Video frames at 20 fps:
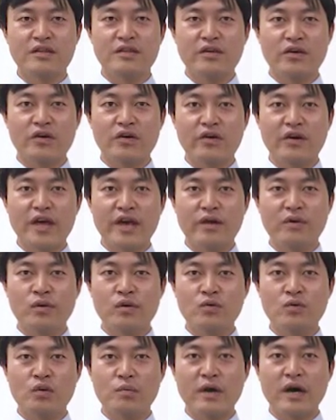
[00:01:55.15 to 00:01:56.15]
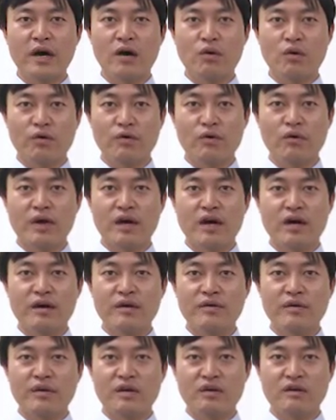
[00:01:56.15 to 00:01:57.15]
The EcoNova
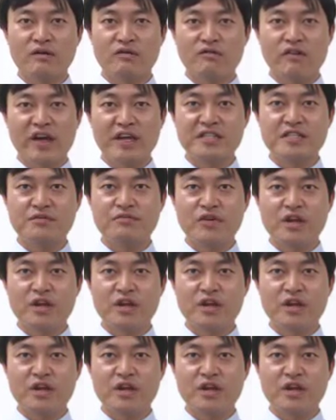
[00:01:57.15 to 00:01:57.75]
Aurora range